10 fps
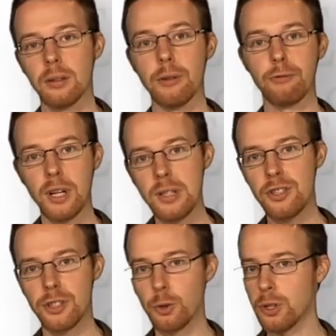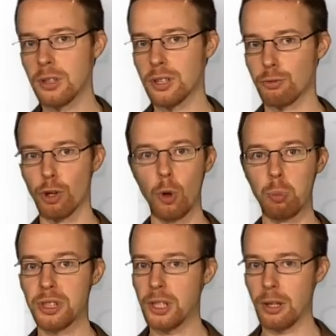that French suited this
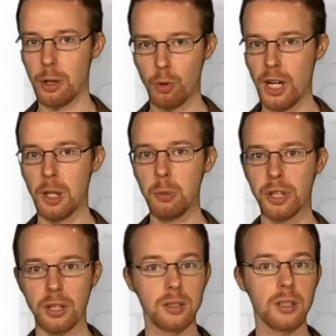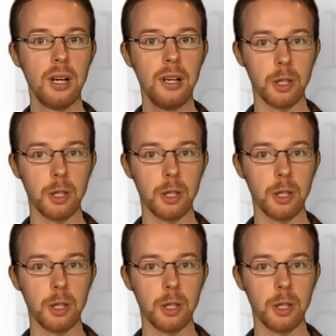role particularly well because